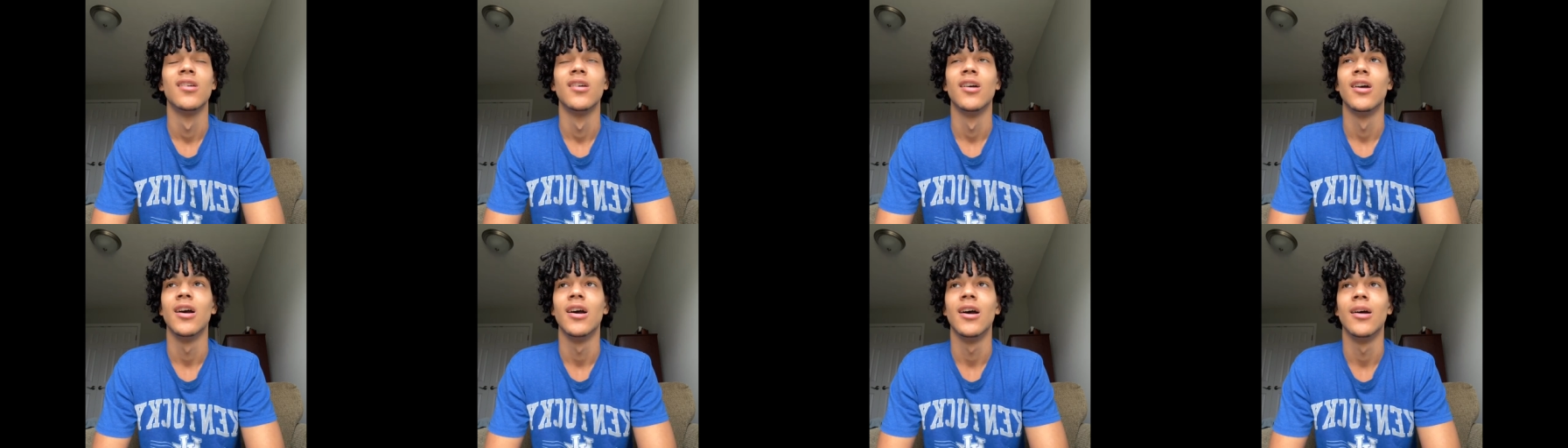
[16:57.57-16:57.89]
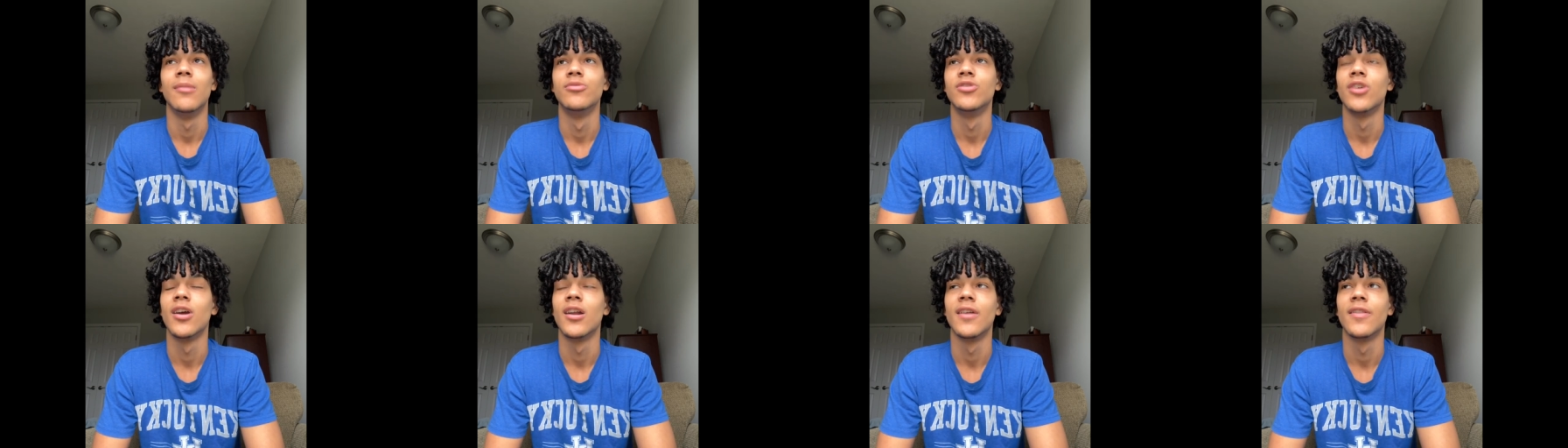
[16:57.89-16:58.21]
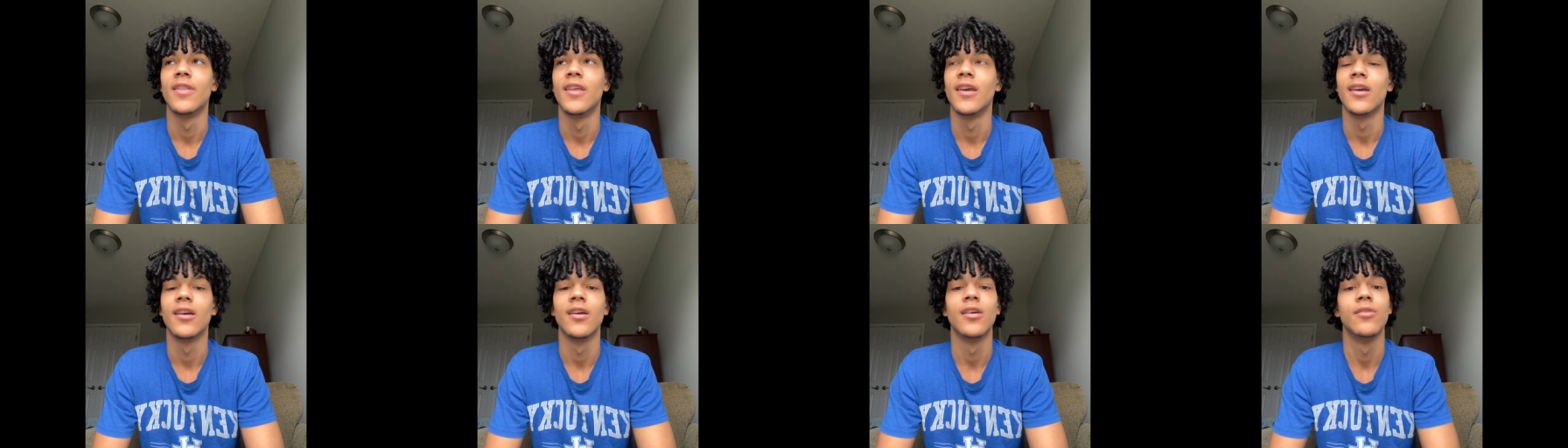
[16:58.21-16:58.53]
I'm trying to
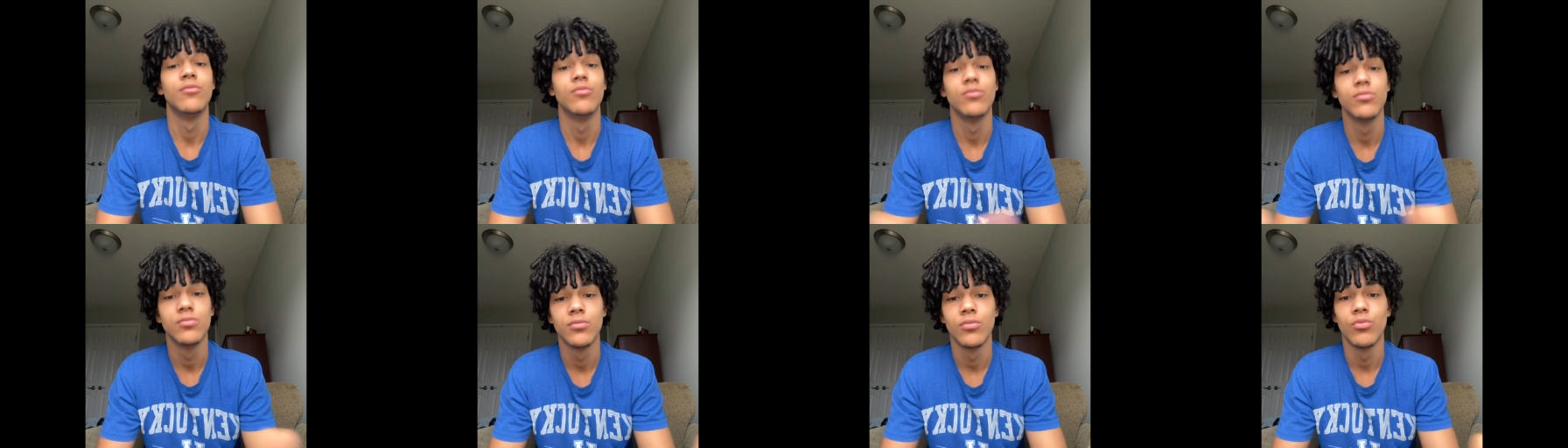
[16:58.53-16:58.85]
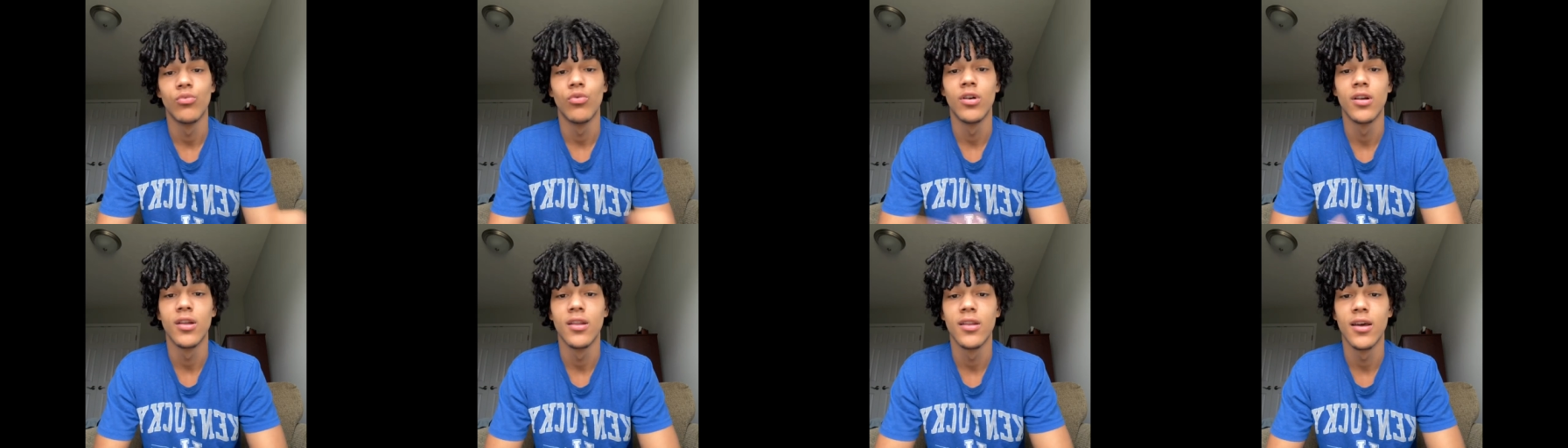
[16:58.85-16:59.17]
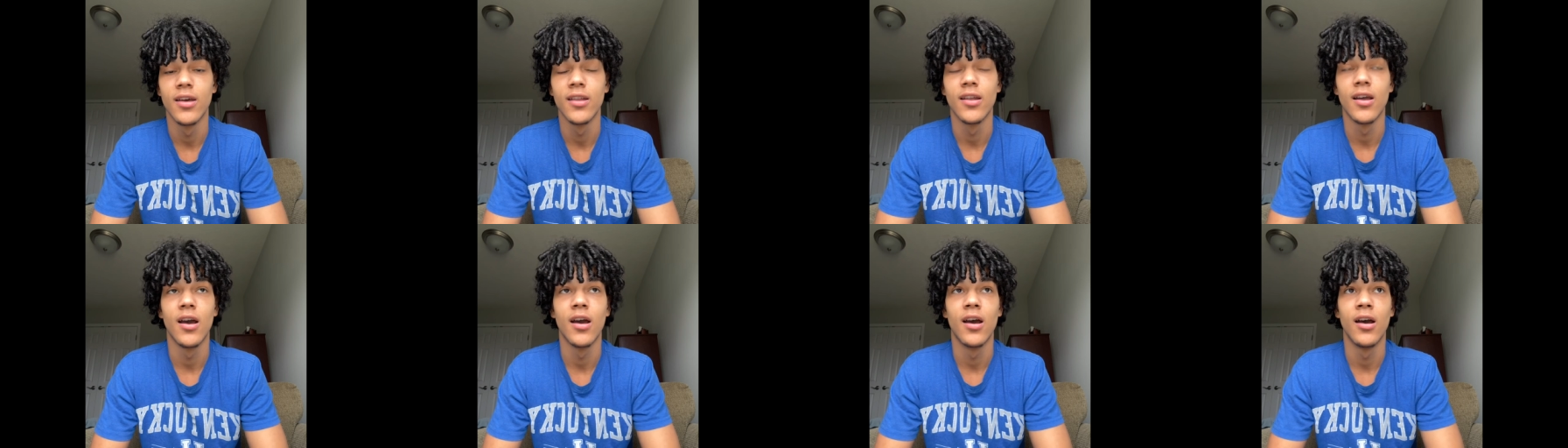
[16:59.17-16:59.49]
think. One of
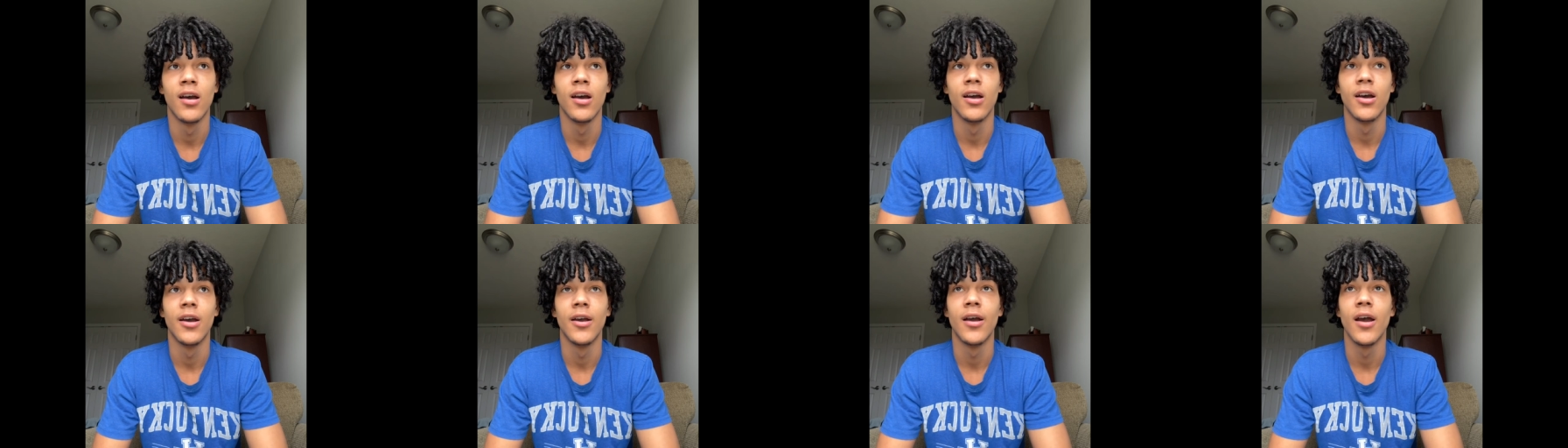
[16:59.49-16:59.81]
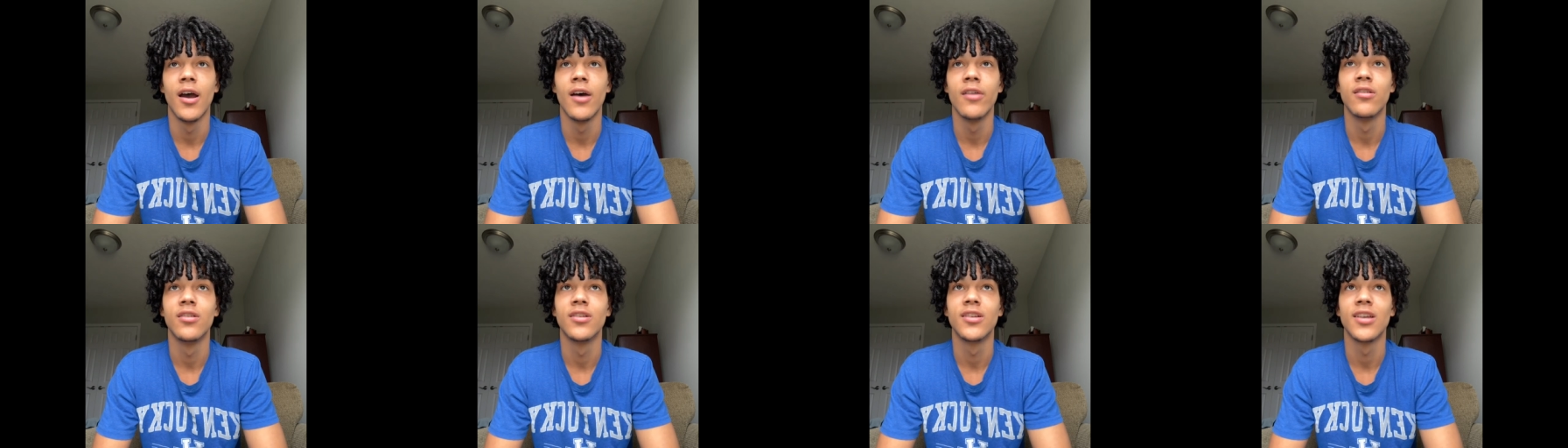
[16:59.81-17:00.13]
the other